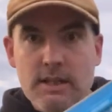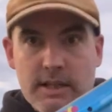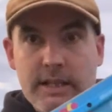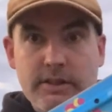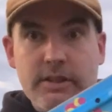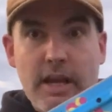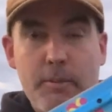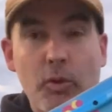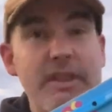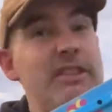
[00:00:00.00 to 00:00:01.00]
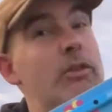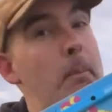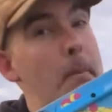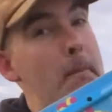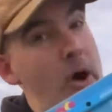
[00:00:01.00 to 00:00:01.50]
is a skateboard. This is
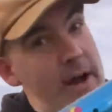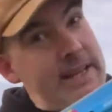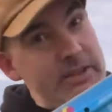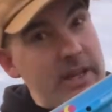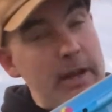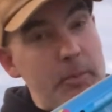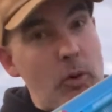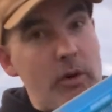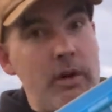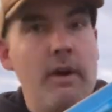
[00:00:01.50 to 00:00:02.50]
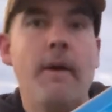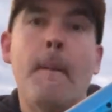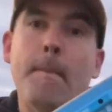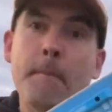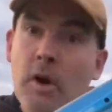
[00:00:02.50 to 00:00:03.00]
my skateboard.
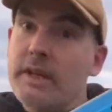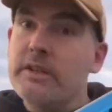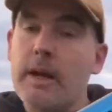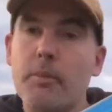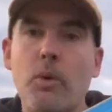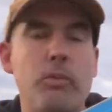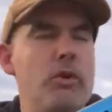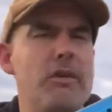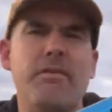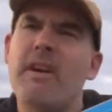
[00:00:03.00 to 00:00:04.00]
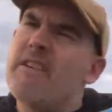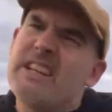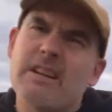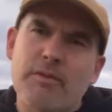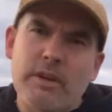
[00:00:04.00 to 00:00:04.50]
My skateboard will look very
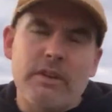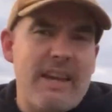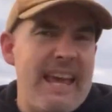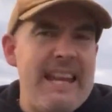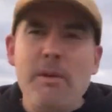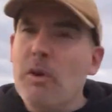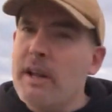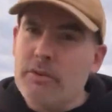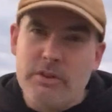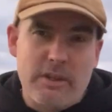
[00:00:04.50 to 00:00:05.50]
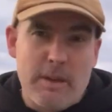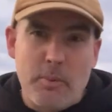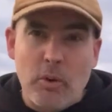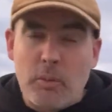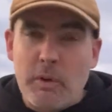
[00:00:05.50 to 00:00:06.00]
different to anyone else's
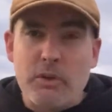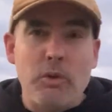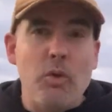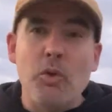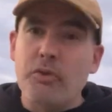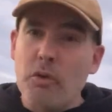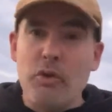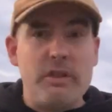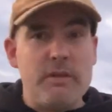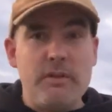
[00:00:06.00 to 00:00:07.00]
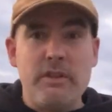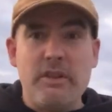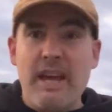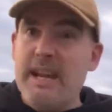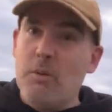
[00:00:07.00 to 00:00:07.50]
skateboard, which will also look different
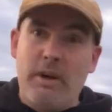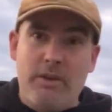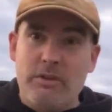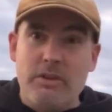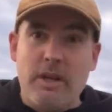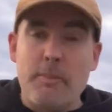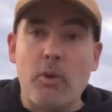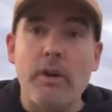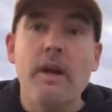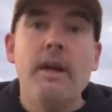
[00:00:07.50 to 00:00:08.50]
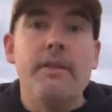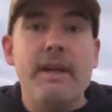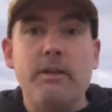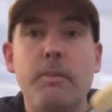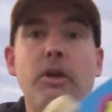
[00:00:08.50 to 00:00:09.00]
to anyone else's skateboard.
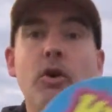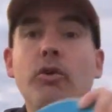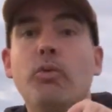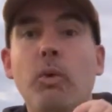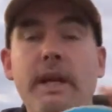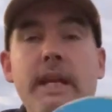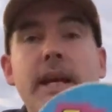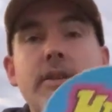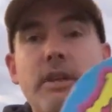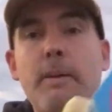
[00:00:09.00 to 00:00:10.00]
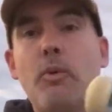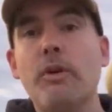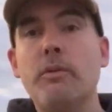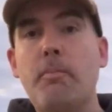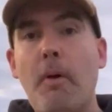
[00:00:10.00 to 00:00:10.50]
That's because we as
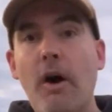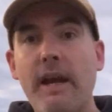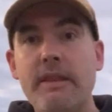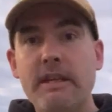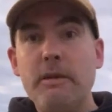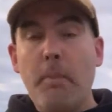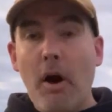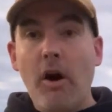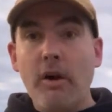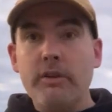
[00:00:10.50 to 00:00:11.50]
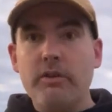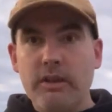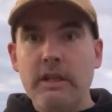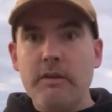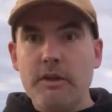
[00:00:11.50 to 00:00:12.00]
skateboarders buy these parts
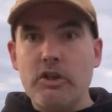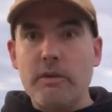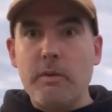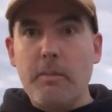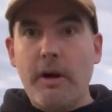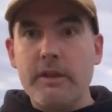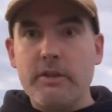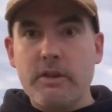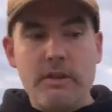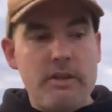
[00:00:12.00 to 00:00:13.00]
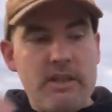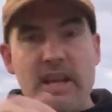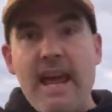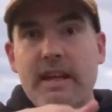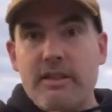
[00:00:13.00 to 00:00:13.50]
individually. We buy the
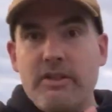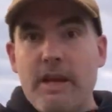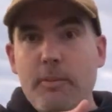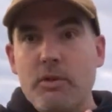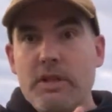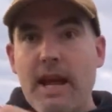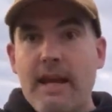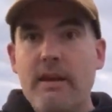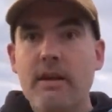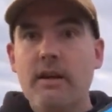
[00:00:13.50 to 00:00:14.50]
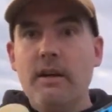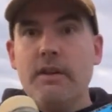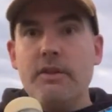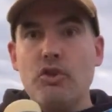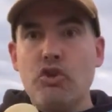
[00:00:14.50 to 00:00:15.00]
deck, the skateboard deck,
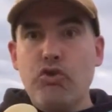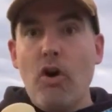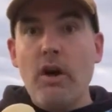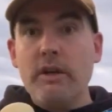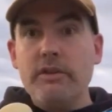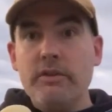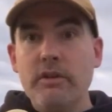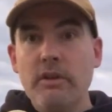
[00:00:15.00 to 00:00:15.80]
the trucks